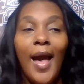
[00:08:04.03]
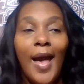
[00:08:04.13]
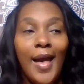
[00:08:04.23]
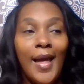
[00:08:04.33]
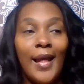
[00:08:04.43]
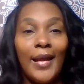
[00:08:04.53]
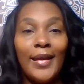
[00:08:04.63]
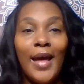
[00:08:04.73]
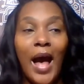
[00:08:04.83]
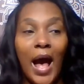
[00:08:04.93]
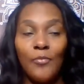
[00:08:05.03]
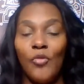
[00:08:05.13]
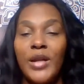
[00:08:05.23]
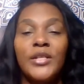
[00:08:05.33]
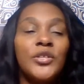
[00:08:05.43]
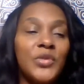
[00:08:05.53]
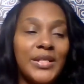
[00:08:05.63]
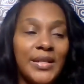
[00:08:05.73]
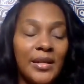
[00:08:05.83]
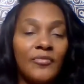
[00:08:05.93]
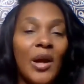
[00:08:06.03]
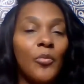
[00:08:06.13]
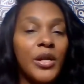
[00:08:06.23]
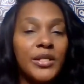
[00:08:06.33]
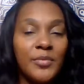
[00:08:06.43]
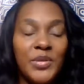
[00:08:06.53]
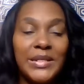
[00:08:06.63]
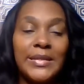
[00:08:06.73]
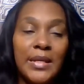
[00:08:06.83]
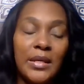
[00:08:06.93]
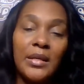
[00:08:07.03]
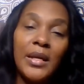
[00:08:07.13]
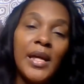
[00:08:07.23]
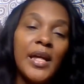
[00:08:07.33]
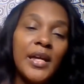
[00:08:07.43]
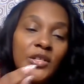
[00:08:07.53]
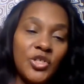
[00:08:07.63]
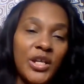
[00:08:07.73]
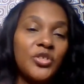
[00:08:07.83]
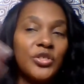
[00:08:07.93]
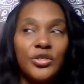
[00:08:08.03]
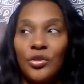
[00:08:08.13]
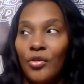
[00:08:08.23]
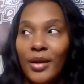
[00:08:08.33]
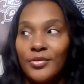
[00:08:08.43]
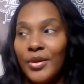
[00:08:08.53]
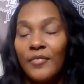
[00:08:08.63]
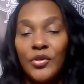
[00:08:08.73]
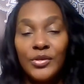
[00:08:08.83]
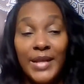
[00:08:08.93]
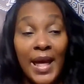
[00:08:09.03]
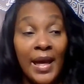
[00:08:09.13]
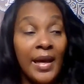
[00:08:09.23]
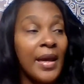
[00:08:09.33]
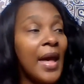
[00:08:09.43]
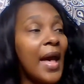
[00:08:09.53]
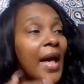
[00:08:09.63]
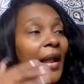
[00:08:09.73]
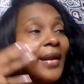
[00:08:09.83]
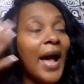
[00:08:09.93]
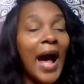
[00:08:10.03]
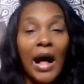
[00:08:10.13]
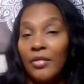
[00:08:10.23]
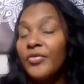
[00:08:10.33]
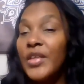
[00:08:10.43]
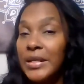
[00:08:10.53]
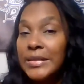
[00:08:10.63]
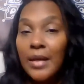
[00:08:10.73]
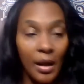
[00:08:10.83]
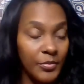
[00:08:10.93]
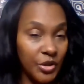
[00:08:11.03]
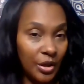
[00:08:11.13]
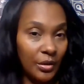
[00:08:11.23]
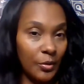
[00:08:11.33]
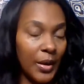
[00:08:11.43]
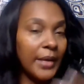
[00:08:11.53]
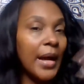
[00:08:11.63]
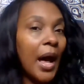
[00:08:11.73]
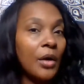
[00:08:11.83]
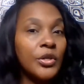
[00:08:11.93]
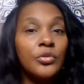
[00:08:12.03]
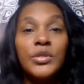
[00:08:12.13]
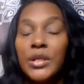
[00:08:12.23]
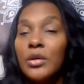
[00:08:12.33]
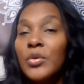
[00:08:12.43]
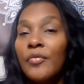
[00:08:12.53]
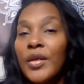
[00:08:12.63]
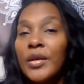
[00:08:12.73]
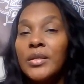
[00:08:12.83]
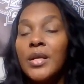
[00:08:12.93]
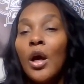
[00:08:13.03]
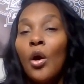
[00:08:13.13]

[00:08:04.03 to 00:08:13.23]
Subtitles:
And I'm ready to receive, I'm ready to be seen, it changes the trajectory of your day and how things come to you and how you deal with things.